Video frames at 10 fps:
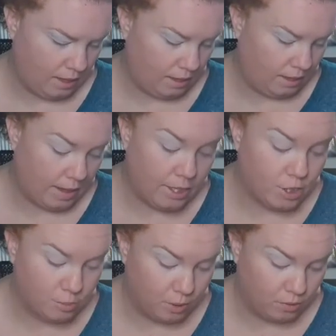
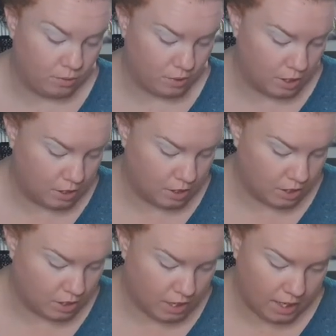Legible.
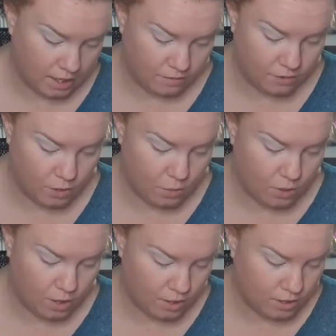There's like a few
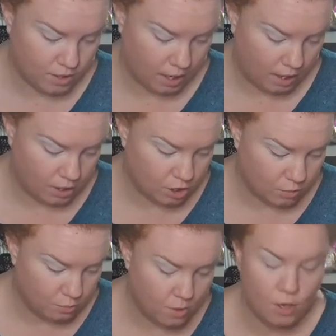words that like
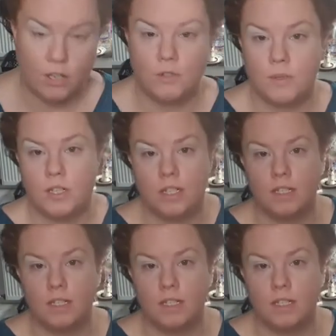submerge, which is